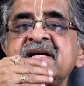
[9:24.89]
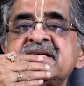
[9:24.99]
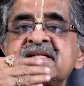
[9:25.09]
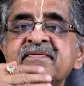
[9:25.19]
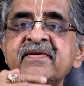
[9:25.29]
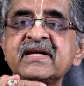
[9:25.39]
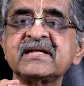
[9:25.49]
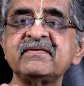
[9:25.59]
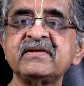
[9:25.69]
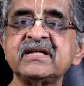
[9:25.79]
its
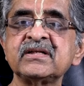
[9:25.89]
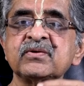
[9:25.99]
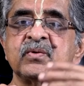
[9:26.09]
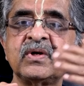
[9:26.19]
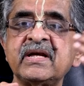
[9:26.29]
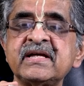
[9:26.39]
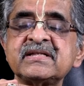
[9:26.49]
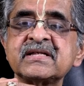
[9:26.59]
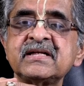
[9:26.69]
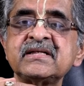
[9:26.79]
effectivity in
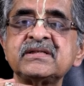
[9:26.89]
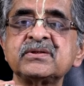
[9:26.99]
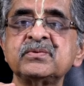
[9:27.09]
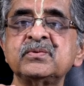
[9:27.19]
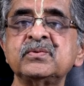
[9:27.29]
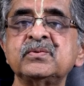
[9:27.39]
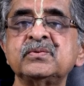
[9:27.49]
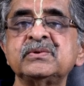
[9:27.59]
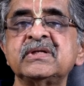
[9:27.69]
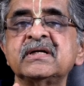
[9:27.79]
correlation to